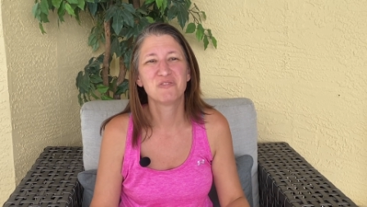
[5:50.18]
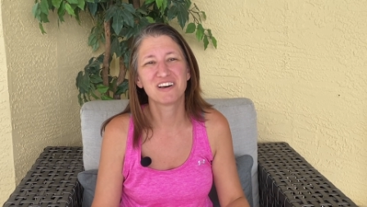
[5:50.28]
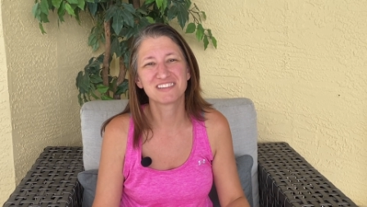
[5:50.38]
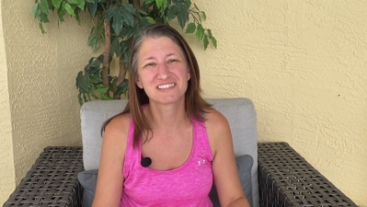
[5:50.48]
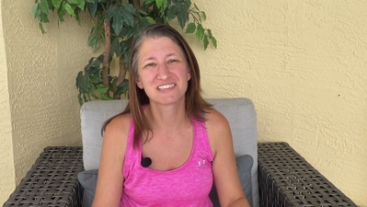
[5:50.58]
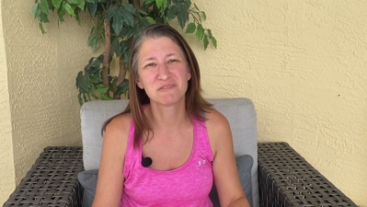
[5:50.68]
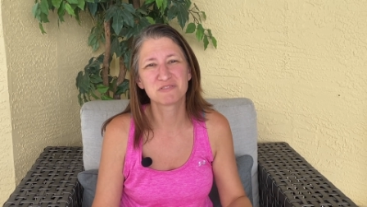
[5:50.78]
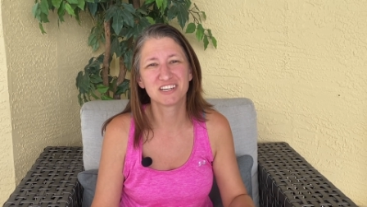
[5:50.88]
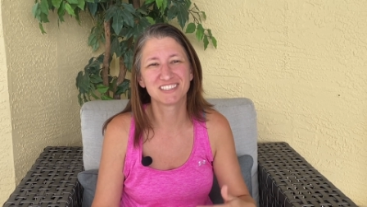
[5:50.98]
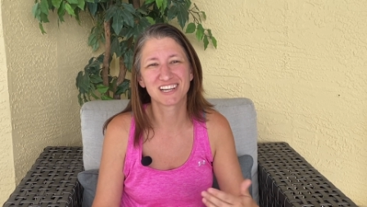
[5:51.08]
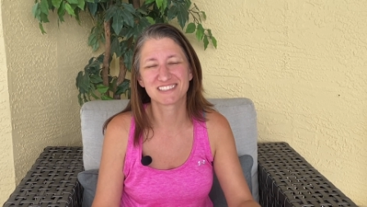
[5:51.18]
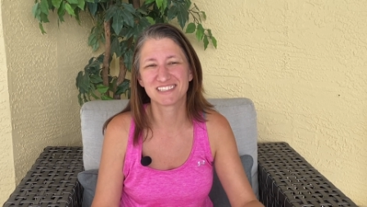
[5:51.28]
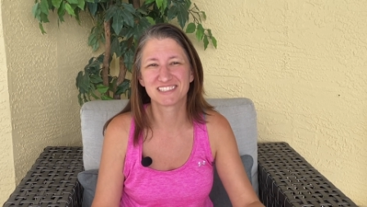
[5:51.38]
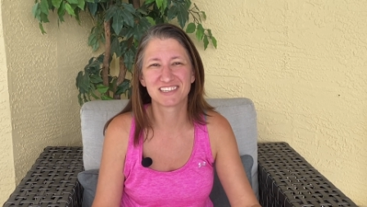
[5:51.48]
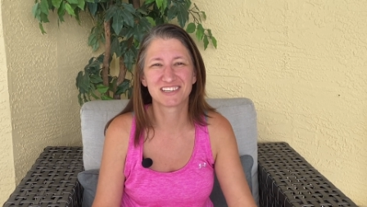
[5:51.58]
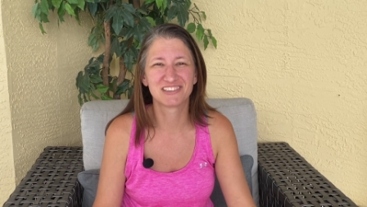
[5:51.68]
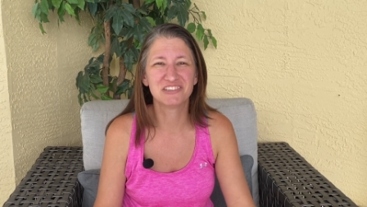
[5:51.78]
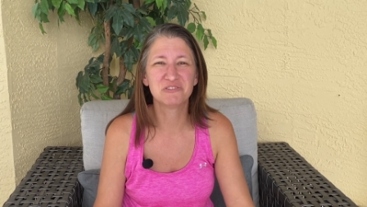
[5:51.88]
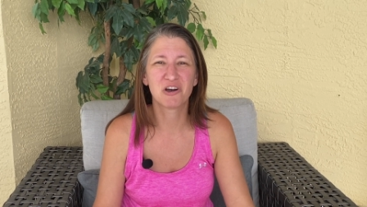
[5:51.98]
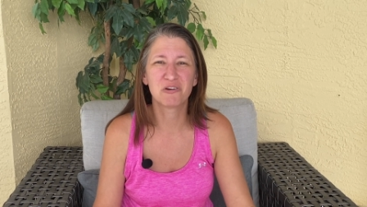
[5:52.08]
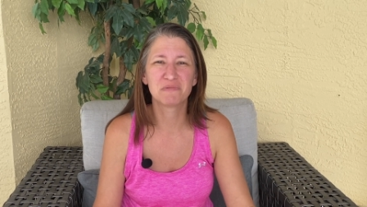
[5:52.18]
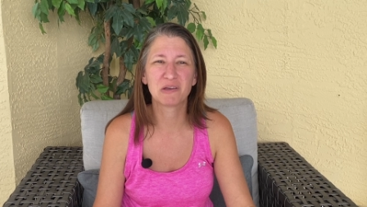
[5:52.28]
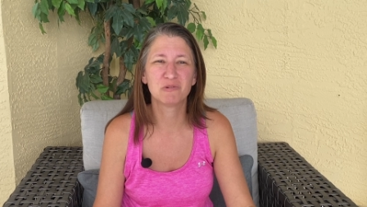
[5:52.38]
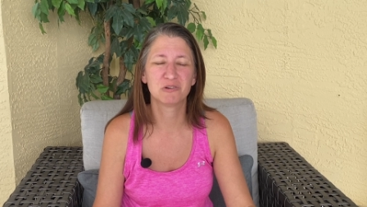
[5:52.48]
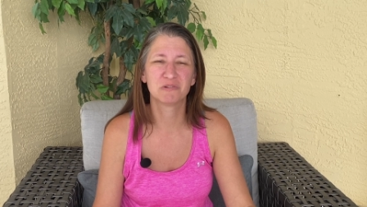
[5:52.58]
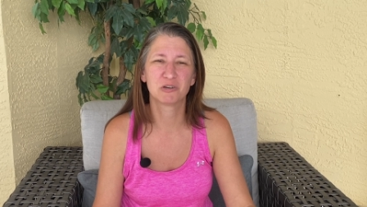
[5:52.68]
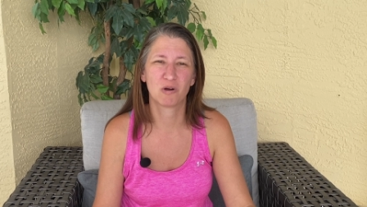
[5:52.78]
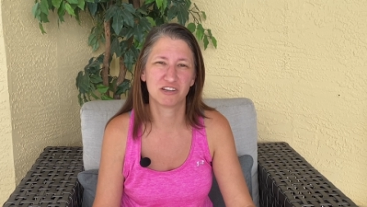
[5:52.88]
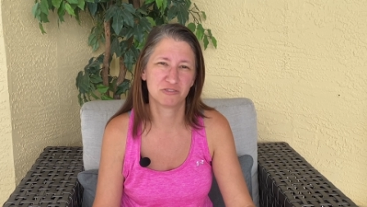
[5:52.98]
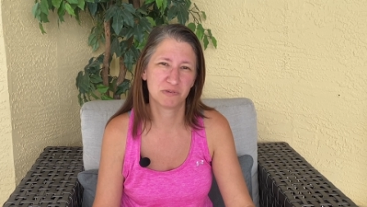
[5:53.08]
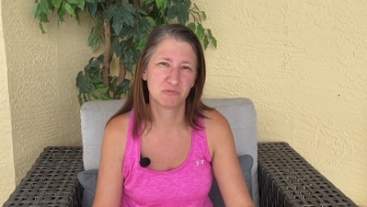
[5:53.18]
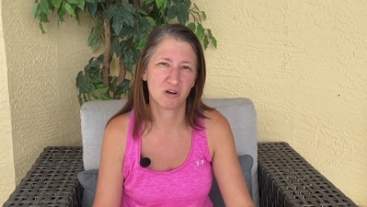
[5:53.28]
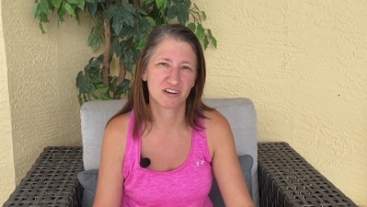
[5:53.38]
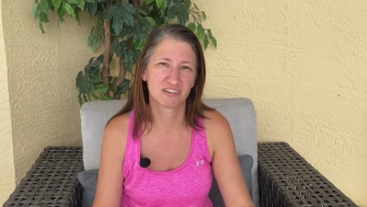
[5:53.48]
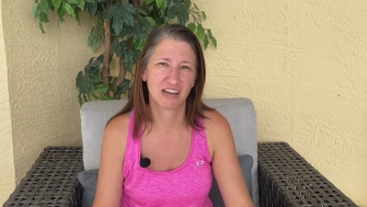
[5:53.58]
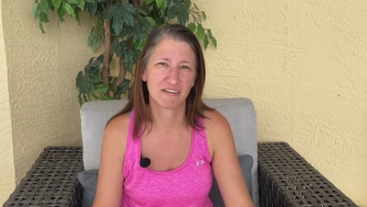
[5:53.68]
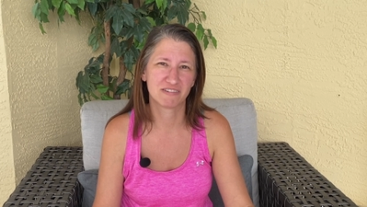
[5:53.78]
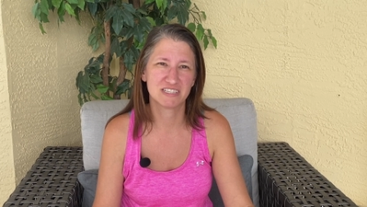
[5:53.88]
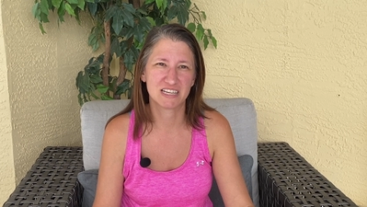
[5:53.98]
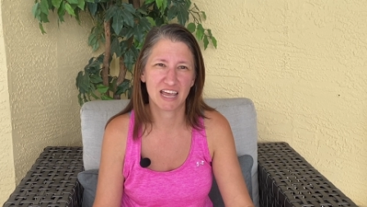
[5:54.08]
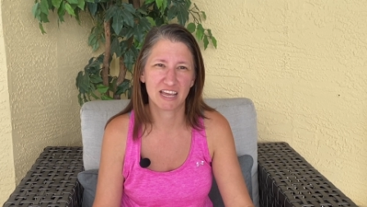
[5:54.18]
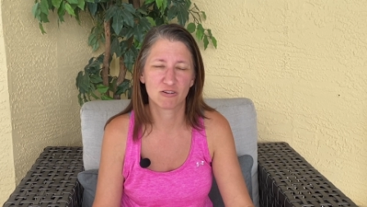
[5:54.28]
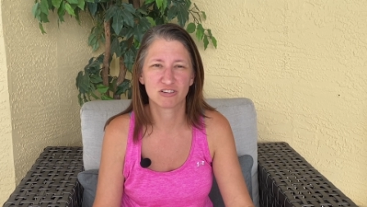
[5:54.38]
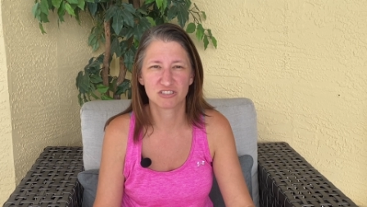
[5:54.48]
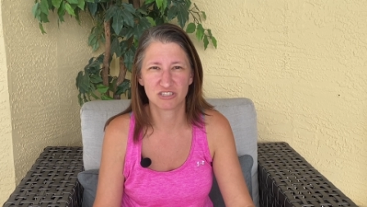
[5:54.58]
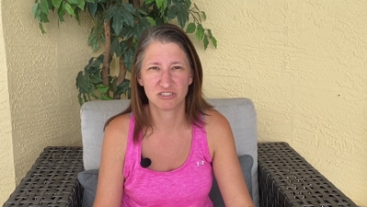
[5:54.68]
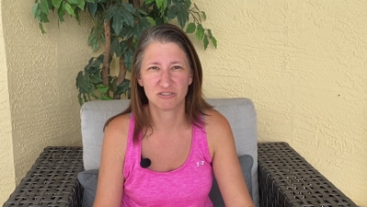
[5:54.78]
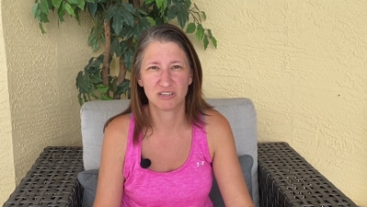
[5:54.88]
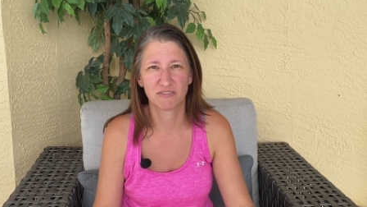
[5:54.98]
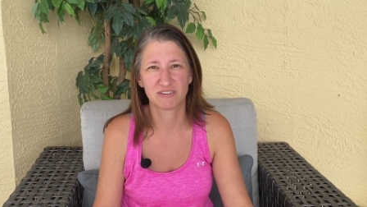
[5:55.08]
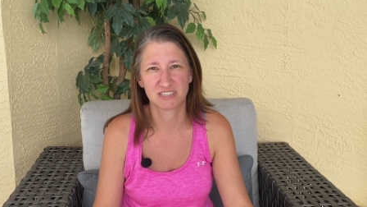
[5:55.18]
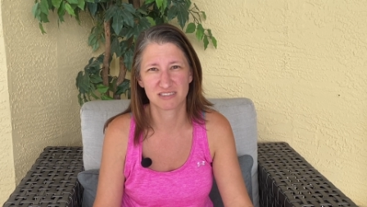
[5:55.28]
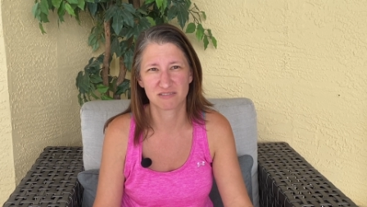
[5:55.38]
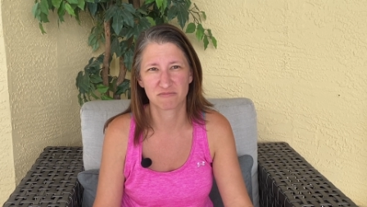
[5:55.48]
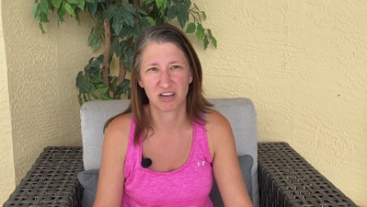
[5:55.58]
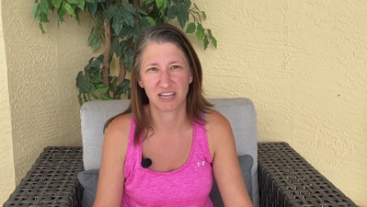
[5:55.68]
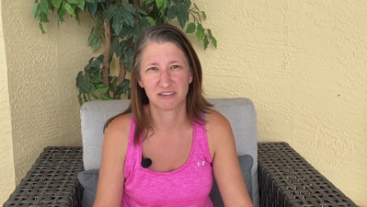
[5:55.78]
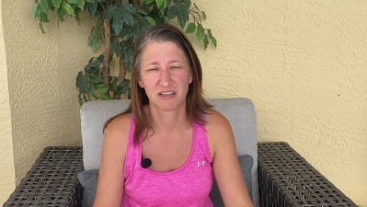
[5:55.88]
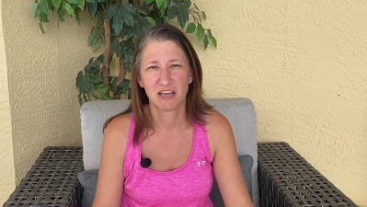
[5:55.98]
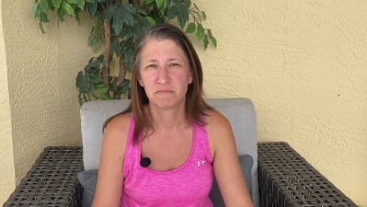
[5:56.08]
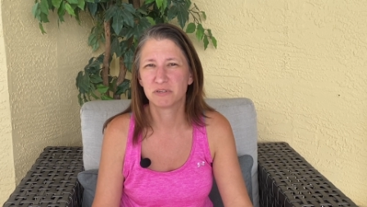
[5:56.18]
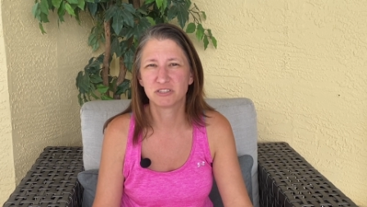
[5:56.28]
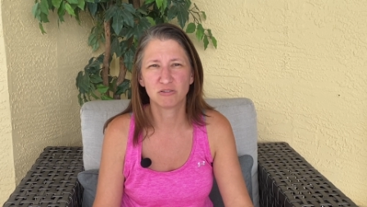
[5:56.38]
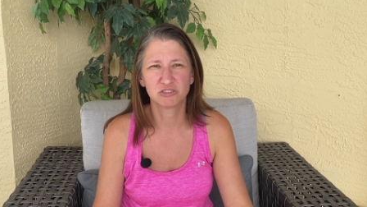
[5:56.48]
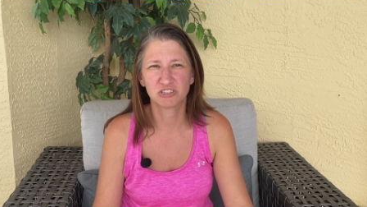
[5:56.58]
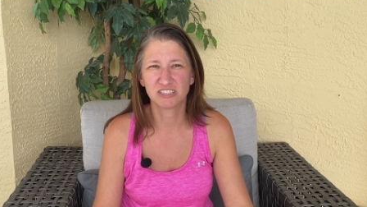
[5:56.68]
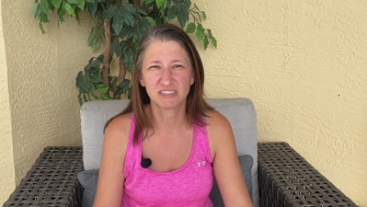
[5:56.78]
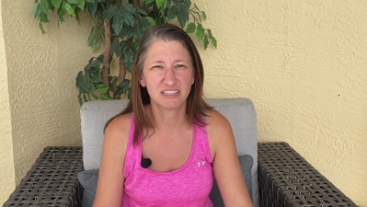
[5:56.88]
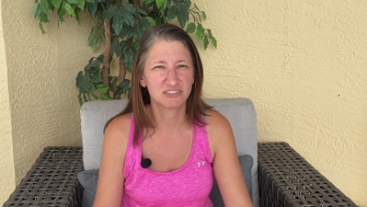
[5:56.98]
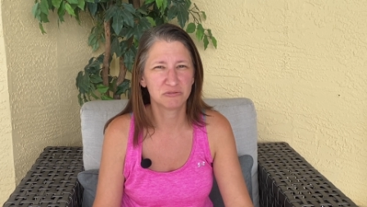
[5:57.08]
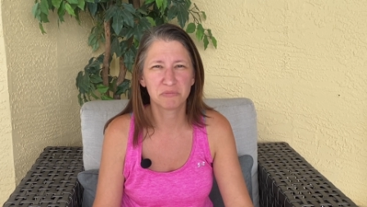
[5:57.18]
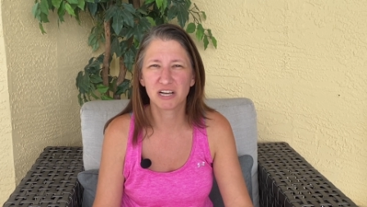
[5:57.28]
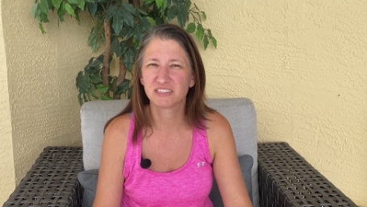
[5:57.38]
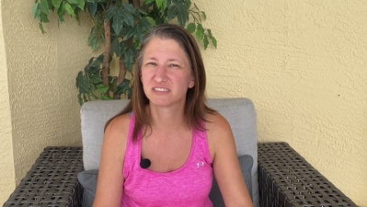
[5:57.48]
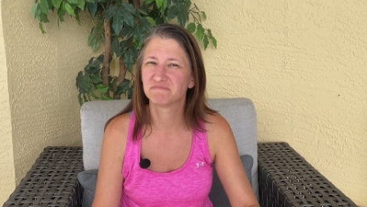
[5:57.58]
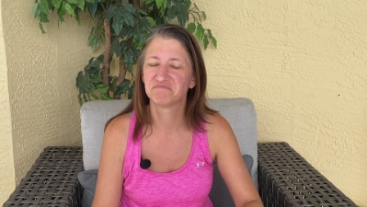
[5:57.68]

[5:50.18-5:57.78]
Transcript: While the slips are adjusting to their new home, they will require to be watered every day or two if it doesn't rain. But don't stress out too much.